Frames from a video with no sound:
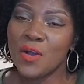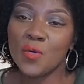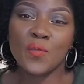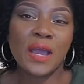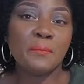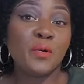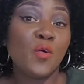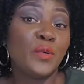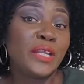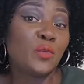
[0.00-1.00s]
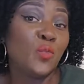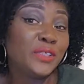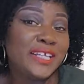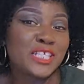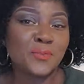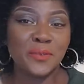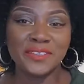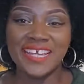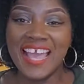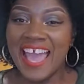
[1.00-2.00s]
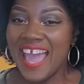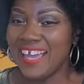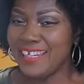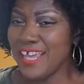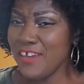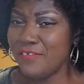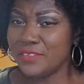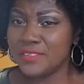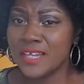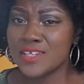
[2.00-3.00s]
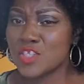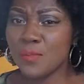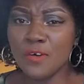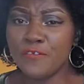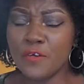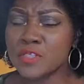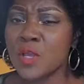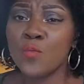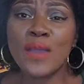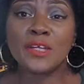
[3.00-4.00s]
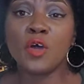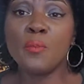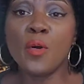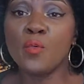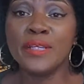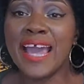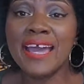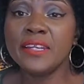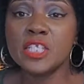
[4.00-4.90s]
were born with a wooden spoon. And even some of us were not born with any